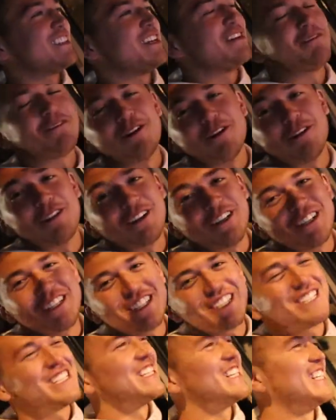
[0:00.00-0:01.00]
of
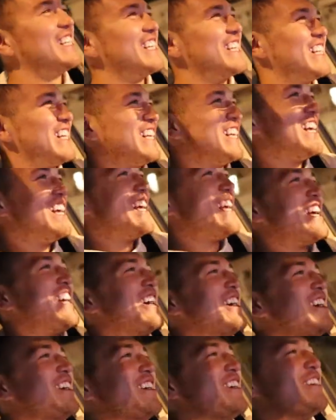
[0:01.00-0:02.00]
course.
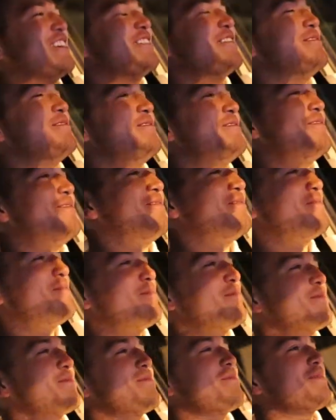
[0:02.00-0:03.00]
um.
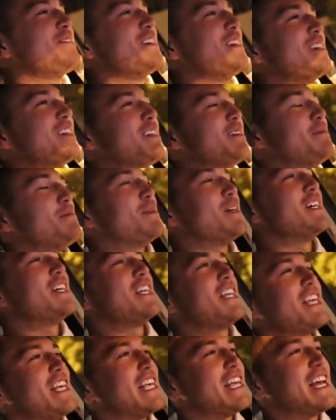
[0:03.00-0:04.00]

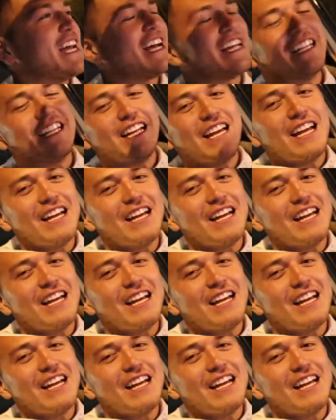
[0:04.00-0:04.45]
But yeah, the